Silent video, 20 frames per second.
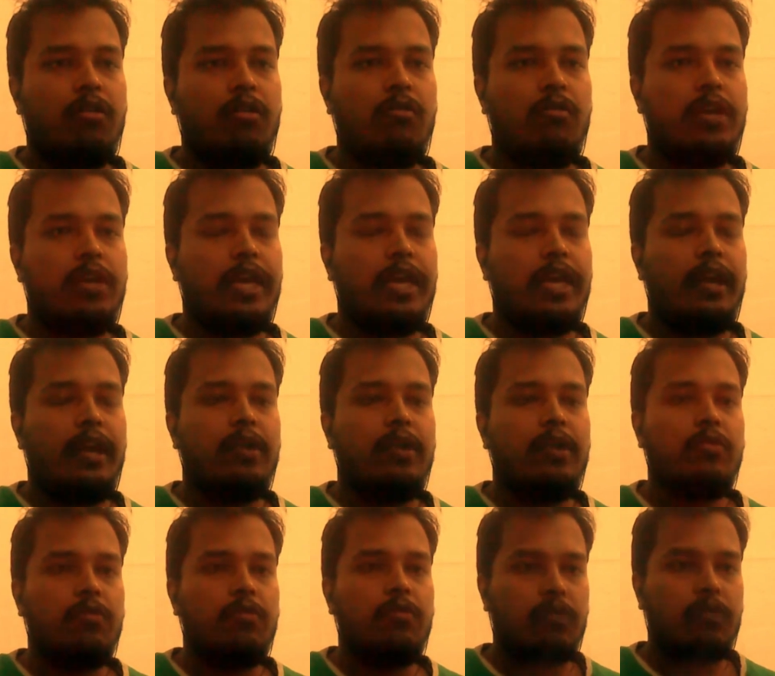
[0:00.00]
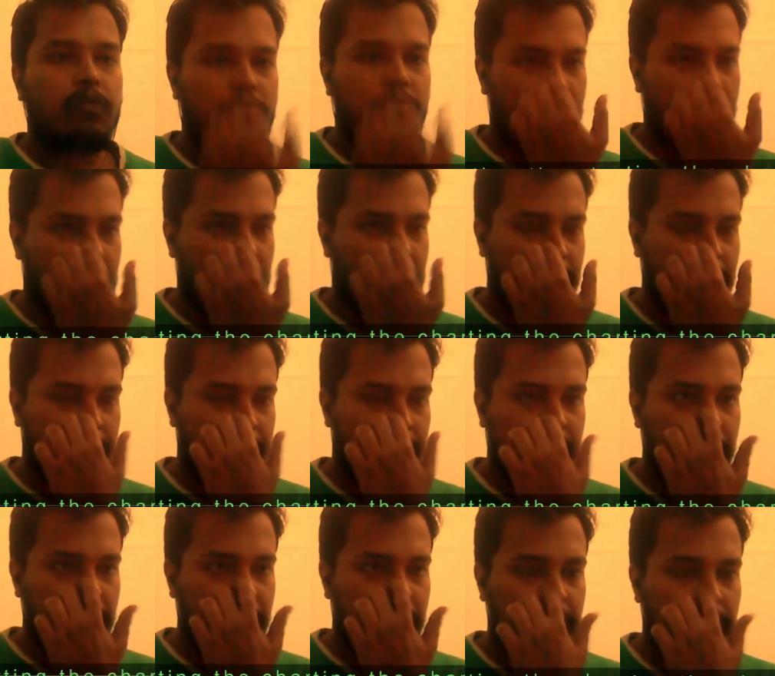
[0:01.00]
Rook a2
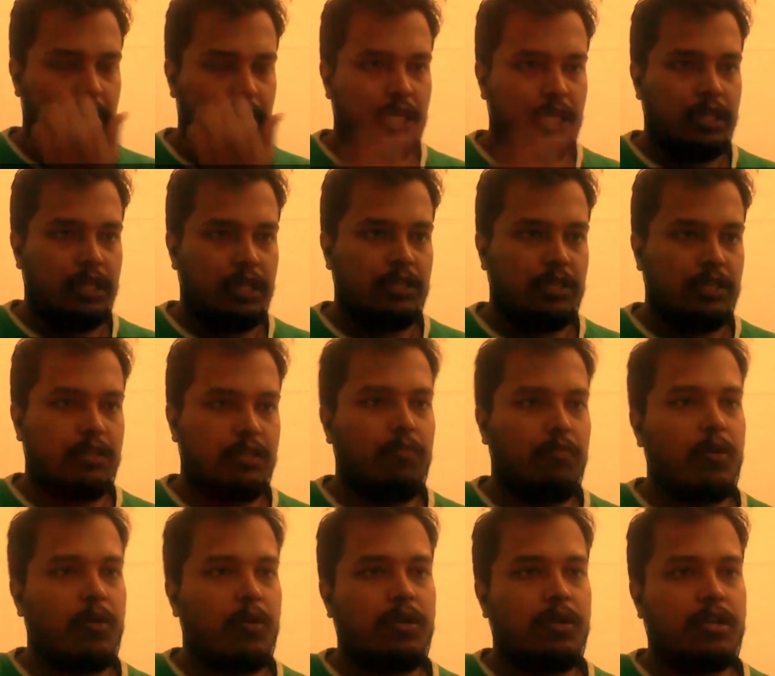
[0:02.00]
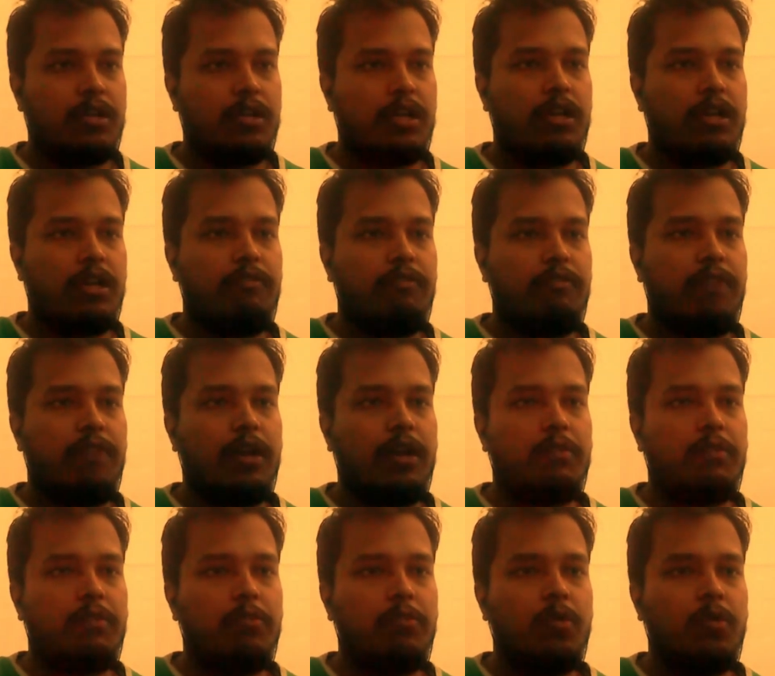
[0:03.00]
might be somewhat a
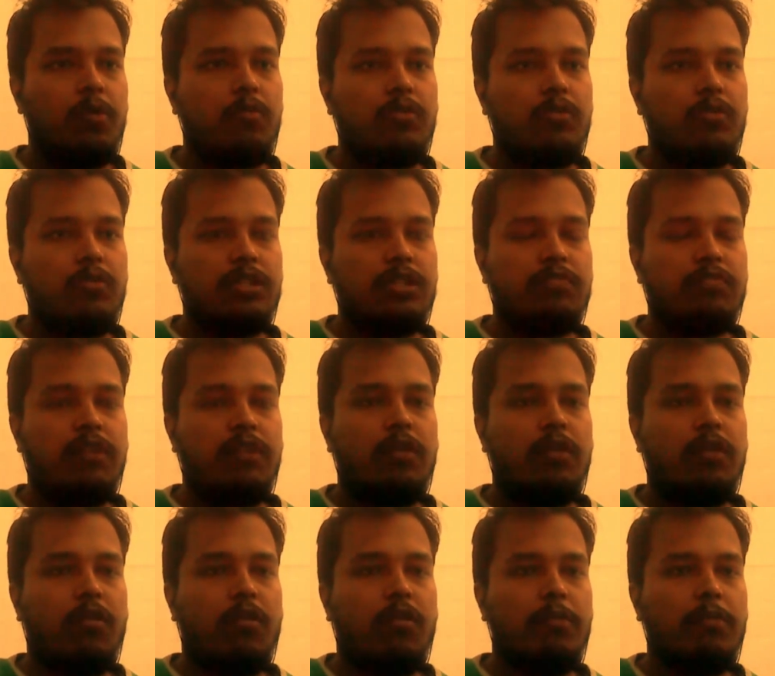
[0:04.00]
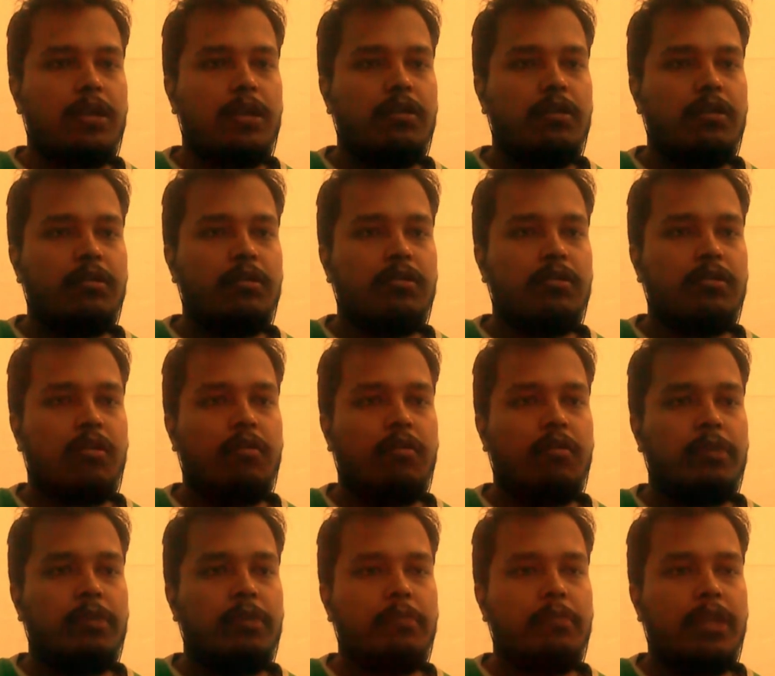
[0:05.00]
different move which will normally
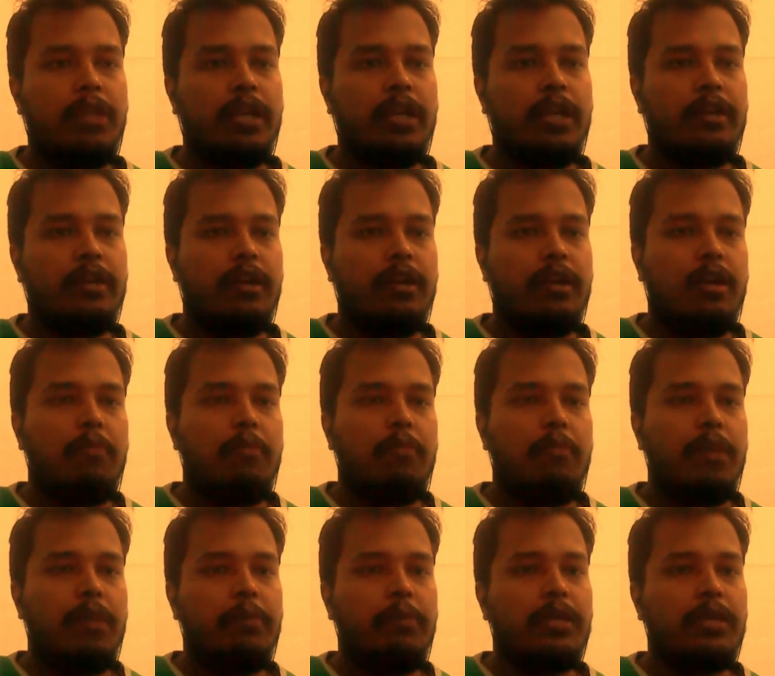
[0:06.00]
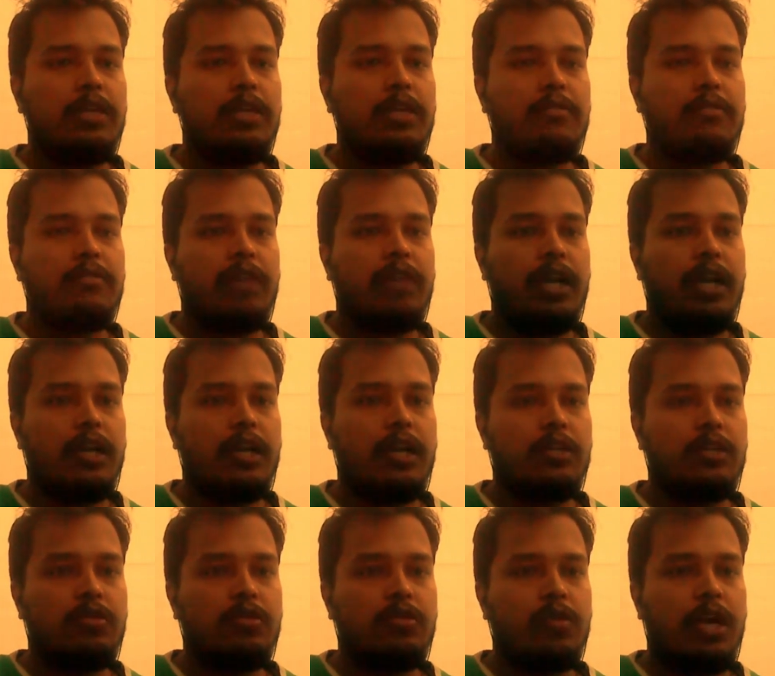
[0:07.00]
not be played. Maybe his idea
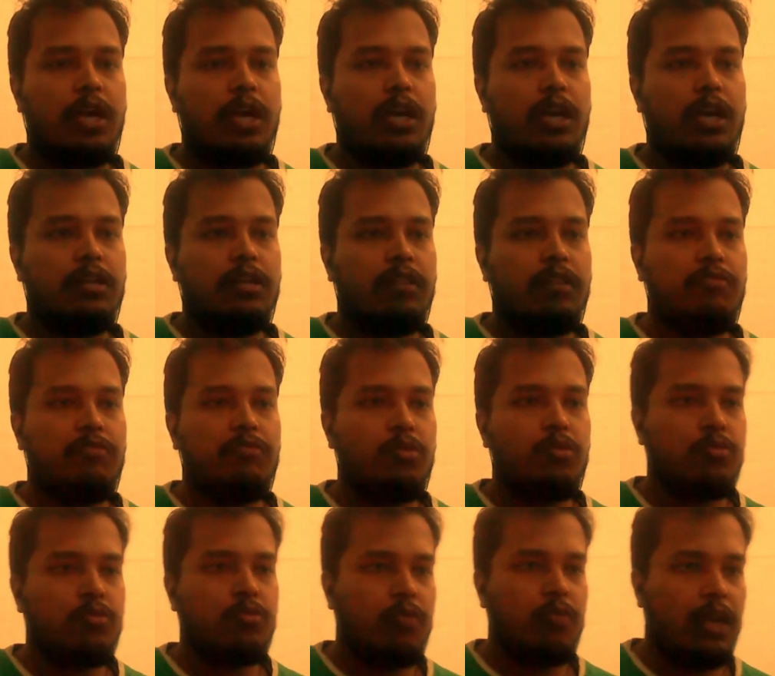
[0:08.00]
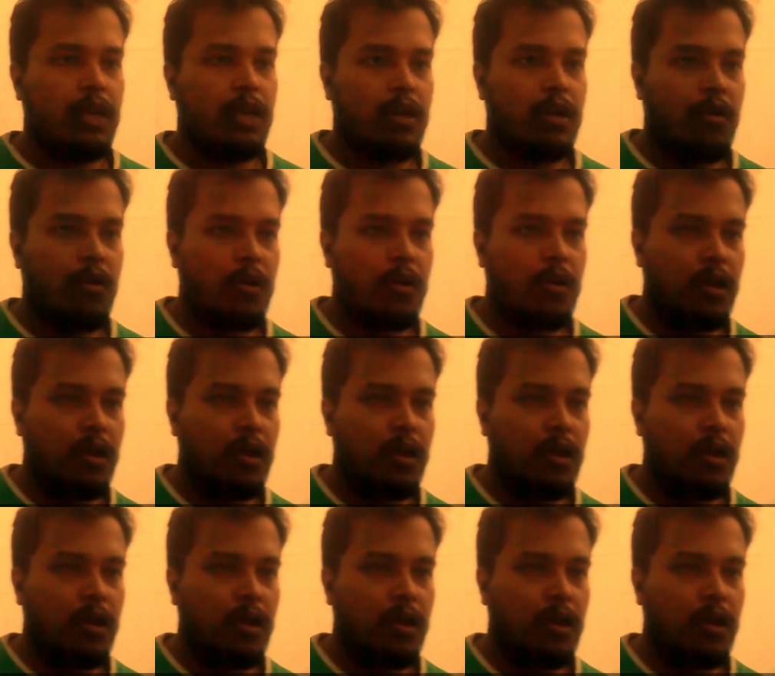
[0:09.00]
is to guard the f2 square,